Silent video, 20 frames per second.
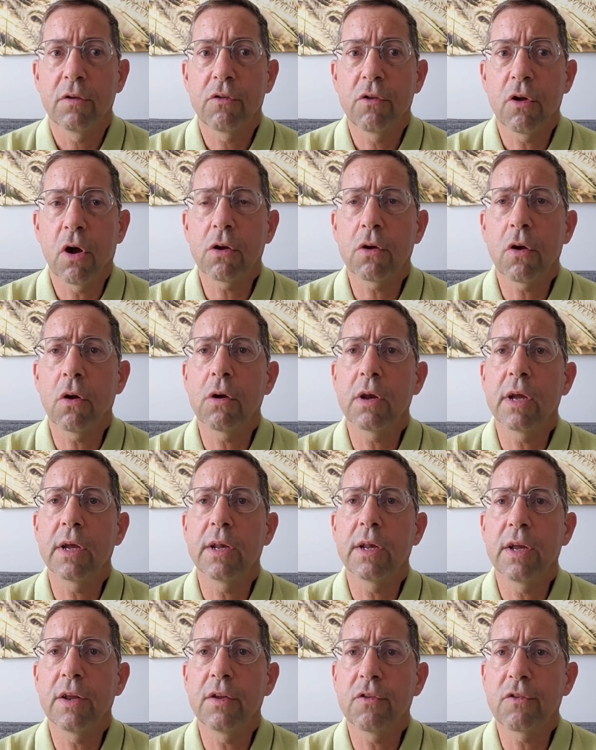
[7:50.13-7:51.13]
is not
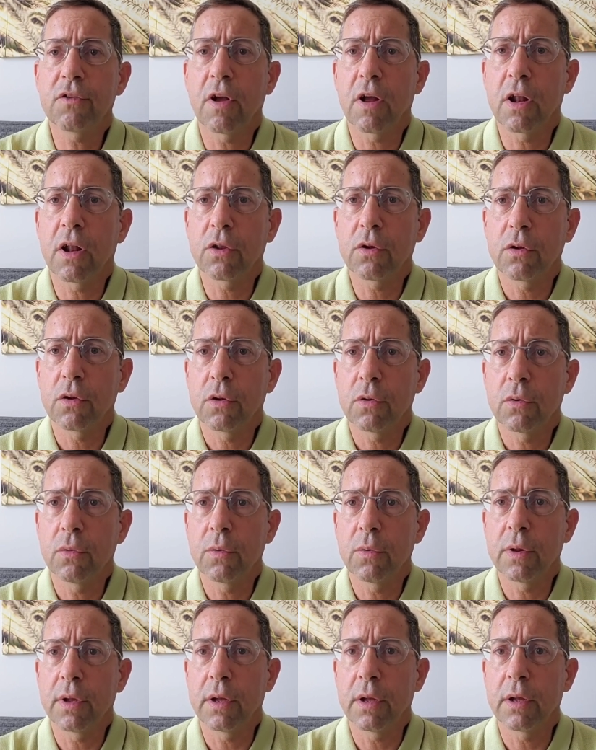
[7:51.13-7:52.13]
only an insult
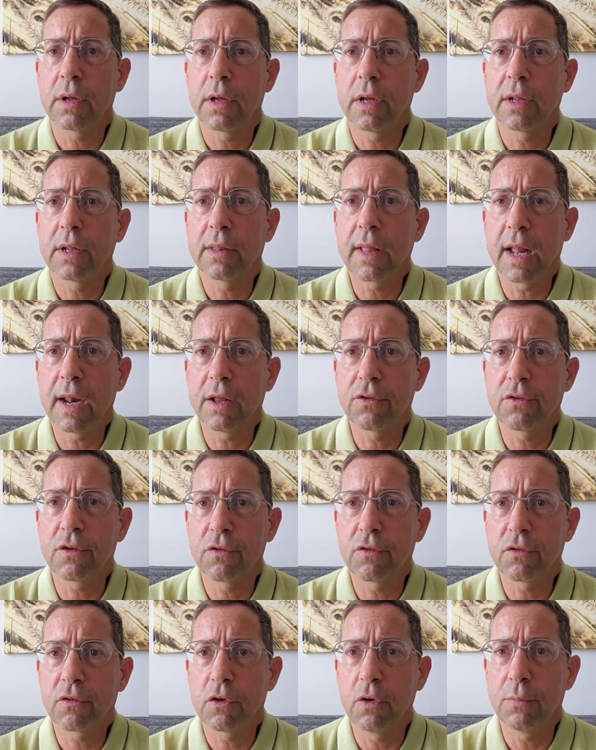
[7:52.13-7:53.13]
to the
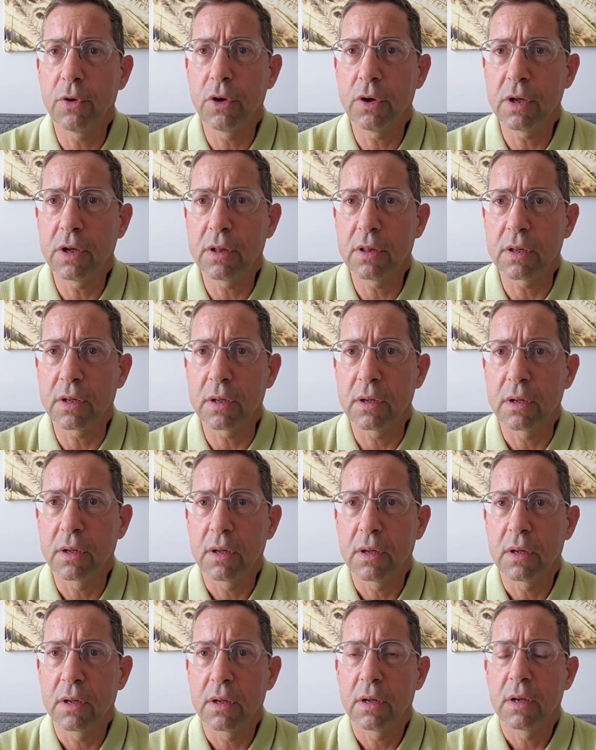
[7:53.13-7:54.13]
intelligence community,
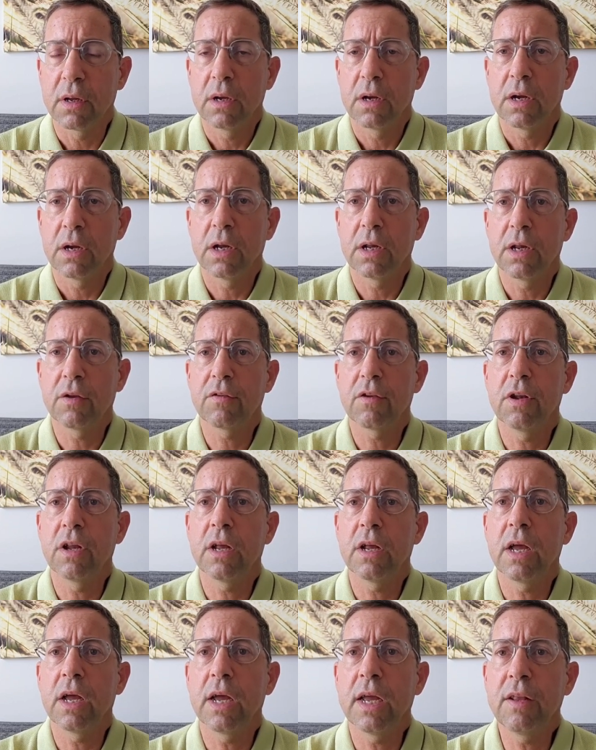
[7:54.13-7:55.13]
it is
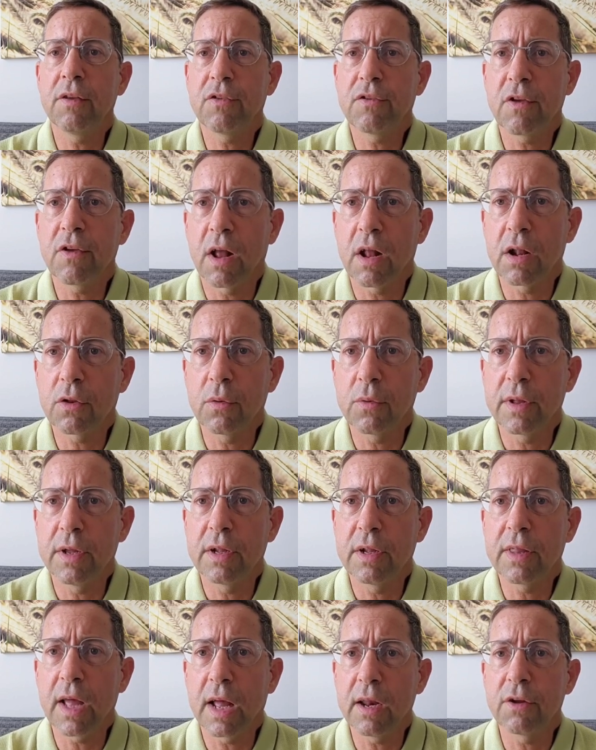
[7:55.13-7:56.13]
an insult to
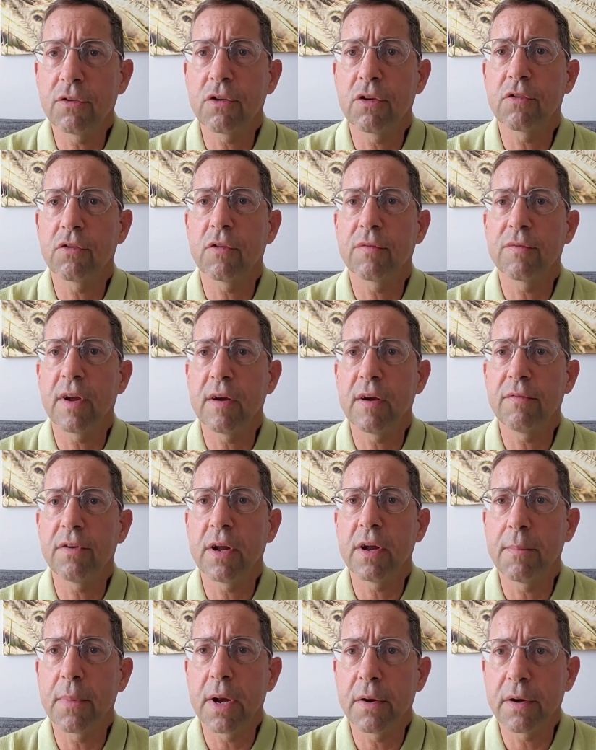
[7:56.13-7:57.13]
the intelligence of
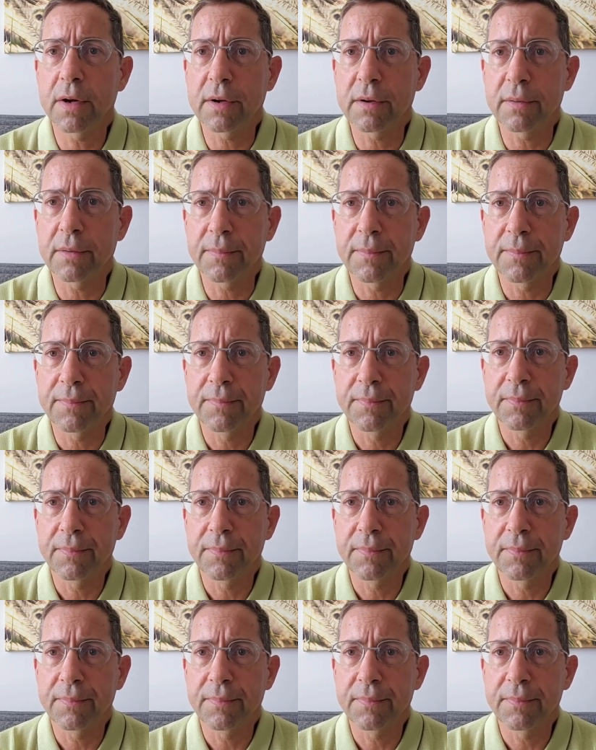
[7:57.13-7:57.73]
every American.